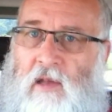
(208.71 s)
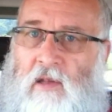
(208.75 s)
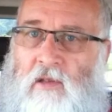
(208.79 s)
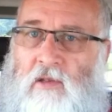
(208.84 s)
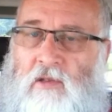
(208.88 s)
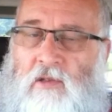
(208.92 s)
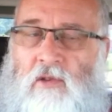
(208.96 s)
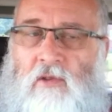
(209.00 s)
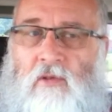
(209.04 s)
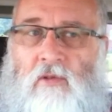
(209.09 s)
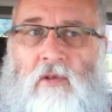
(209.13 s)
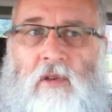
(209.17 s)

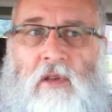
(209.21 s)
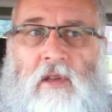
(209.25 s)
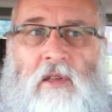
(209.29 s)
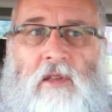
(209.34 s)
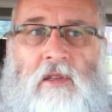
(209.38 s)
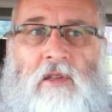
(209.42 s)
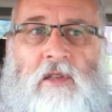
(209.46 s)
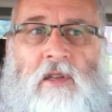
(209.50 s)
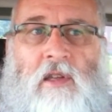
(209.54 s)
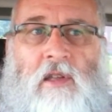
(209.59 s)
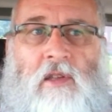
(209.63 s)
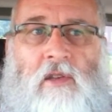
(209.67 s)
to
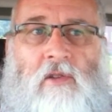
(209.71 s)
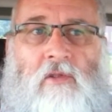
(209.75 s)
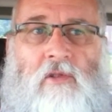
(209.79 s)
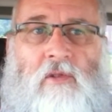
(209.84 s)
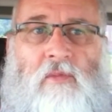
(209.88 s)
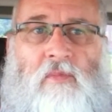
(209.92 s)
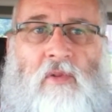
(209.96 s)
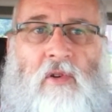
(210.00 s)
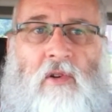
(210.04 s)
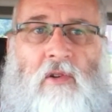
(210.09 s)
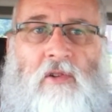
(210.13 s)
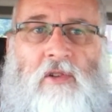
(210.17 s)
continue the
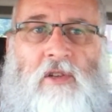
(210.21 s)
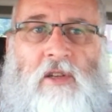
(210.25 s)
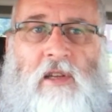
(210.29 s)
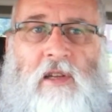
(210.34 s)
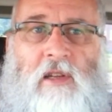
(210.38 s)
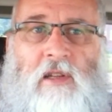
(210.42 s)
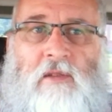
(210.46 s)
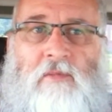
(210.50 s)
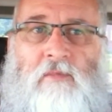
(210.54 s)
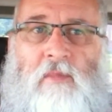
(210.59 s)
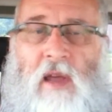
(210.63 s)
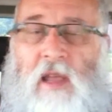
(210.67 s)

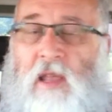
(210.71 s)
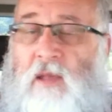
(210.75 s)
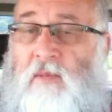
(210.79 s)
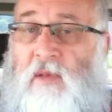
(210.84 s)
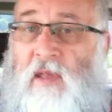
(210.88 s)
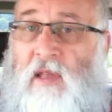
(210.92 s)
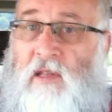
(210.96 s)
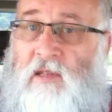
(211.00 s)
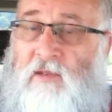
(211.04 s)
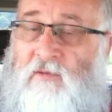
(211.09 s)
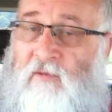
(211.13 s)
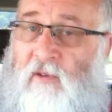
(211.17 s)
project, maybe
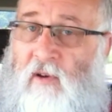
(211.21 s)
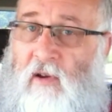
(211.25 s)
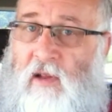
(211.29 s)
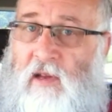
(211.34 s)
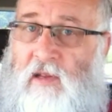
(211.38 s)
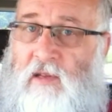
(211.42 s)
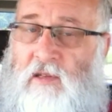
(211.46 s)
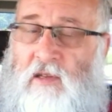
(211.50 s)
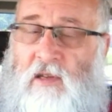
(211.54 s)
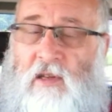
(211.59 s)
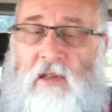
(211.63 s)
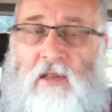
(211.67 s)
it's fine
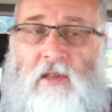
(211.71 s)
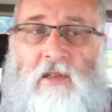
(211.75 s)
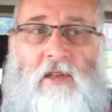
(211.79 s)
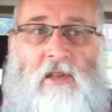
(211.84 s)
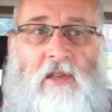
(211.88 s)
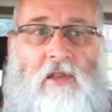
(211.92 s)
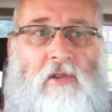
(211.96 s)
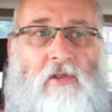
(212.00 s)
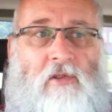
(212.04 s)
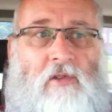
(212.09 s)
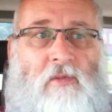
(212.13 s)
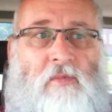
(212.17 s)
to
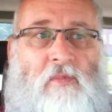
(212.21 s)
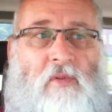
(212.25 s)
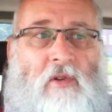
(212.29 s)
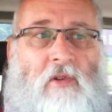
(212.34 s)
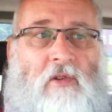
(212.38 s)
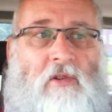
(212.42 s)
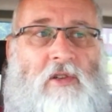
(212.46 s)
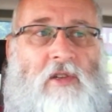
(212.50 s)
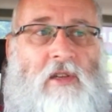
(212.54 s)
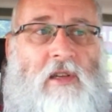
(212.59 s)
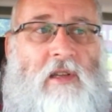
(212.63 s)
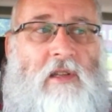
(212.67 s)
continue the
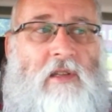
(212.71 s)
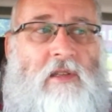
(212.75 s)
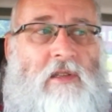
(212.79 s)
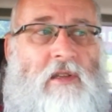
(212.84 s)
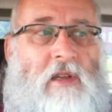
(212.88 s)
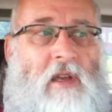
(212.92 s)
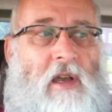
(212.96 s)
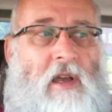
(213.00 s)
project.